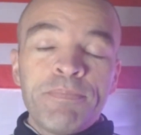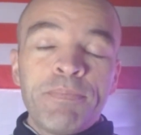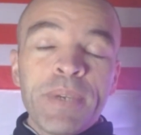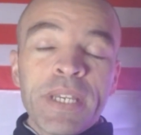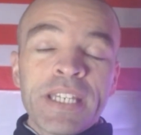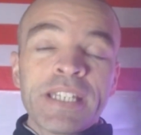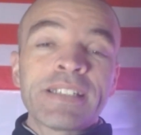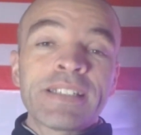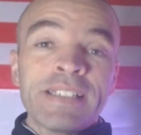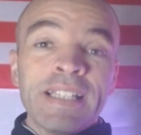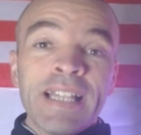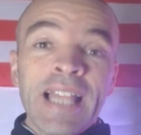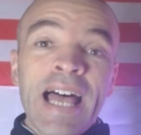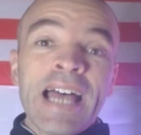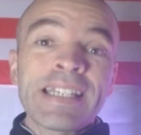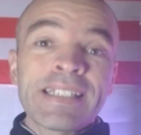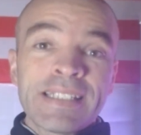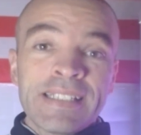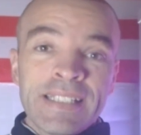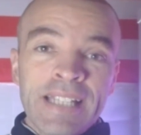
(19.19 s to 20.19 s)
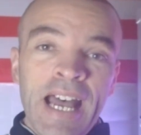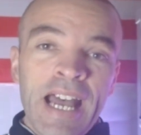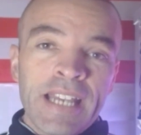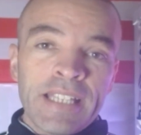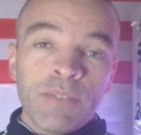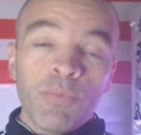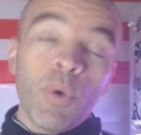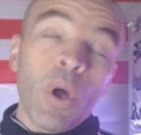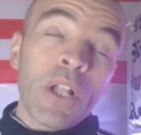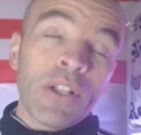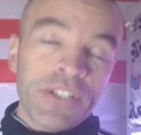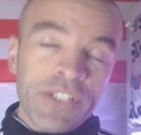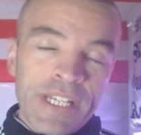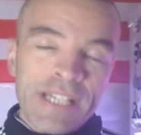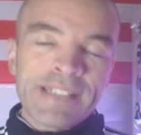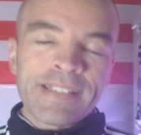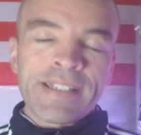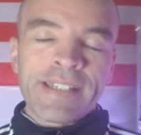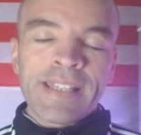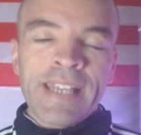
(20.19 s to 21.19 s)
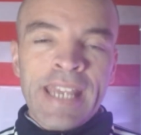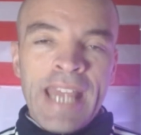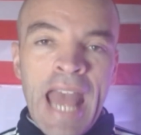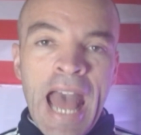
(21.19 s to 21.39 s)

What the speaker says: because last night, well, yesterday,